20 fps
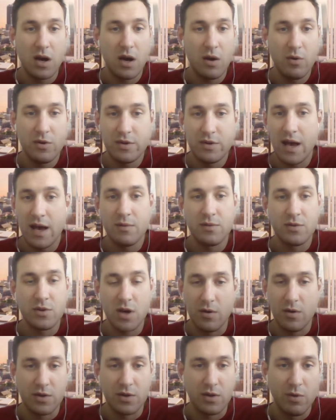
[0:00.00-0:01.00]

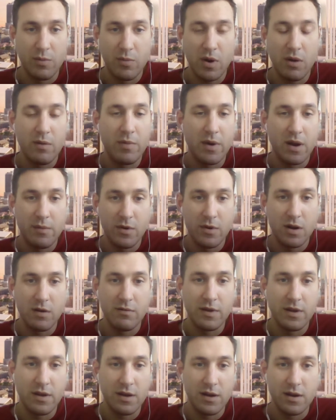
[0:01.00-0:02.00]
was here. We probably bet him here
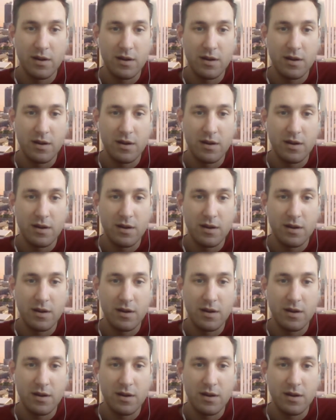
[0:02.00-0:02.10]
every year.